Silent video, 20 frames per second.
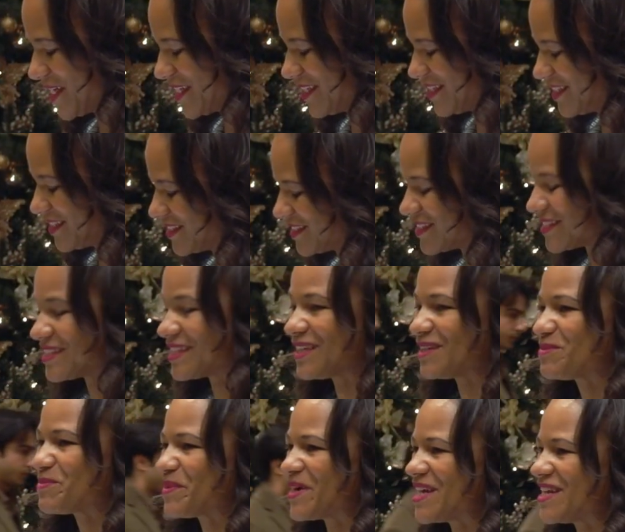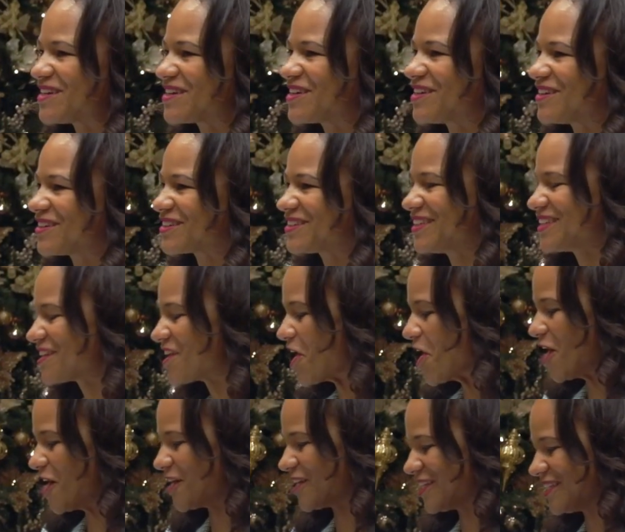us to celebrate Kirkland
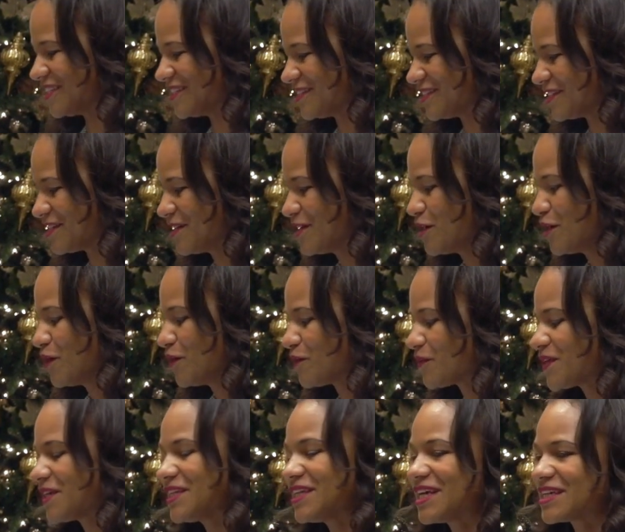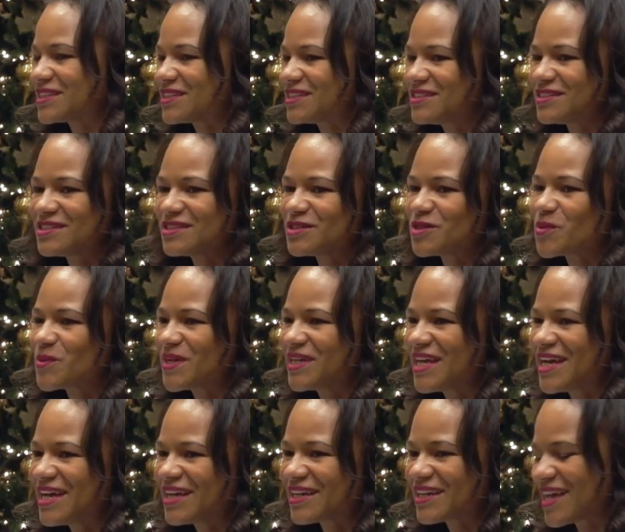Carden's re-election to the
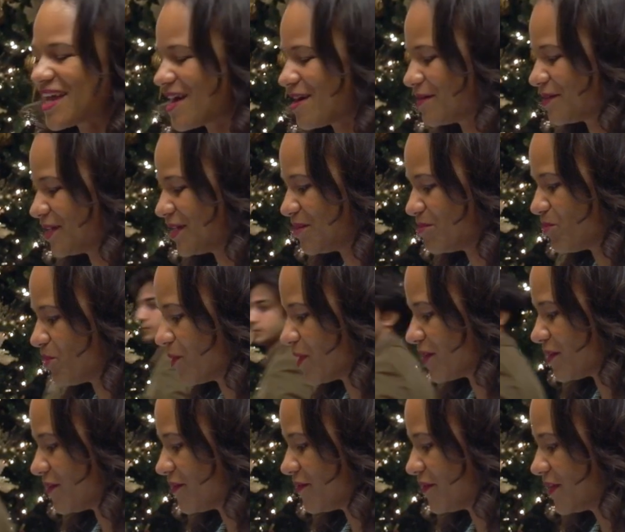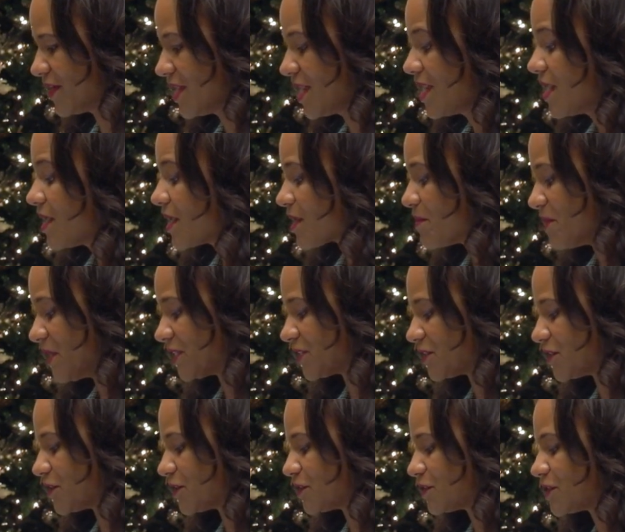Gwinnett County Board of
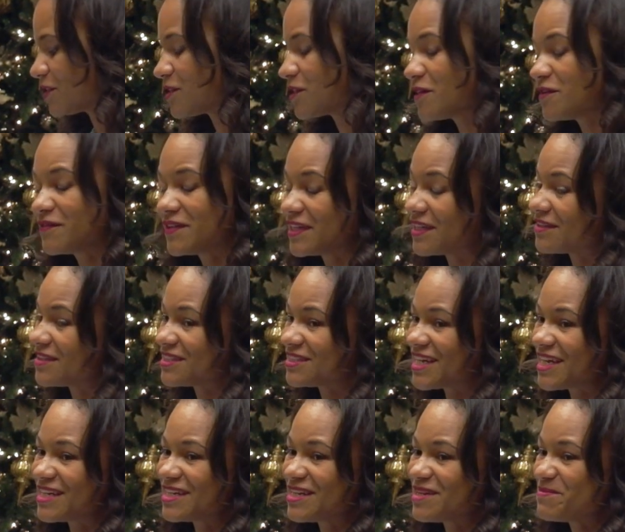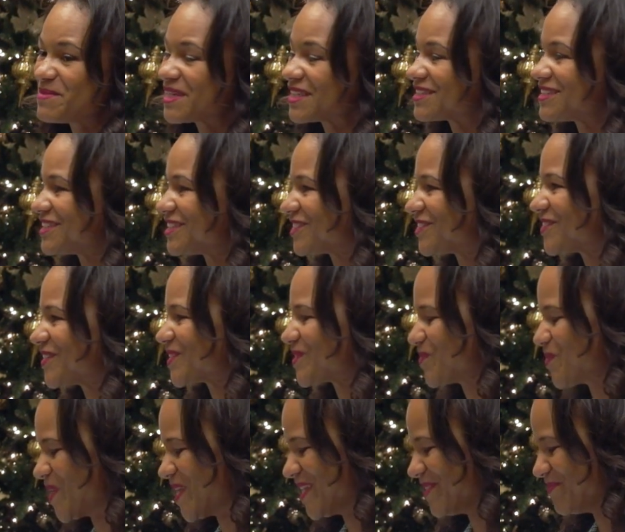Commissioners, serving the dynamic District
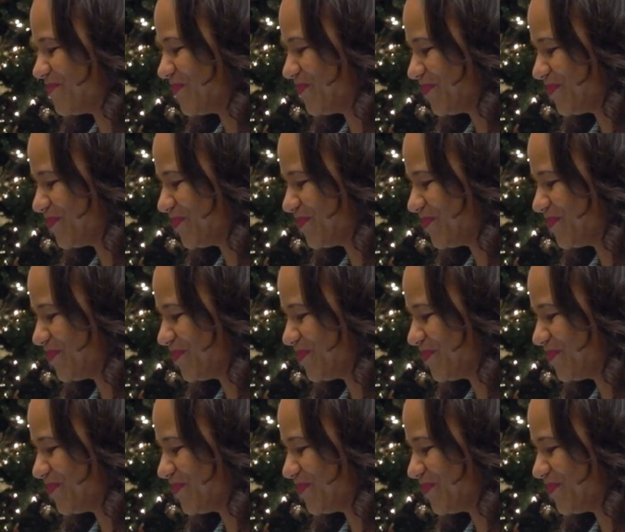1.